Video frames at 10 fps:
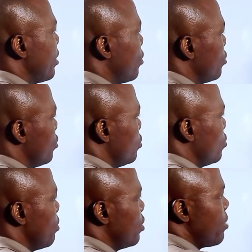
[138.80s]
I taught
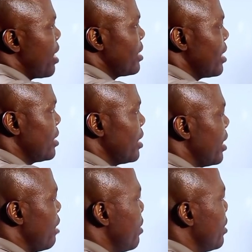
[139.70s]
you want to access the
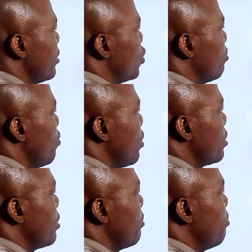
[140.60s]
element. It will be what?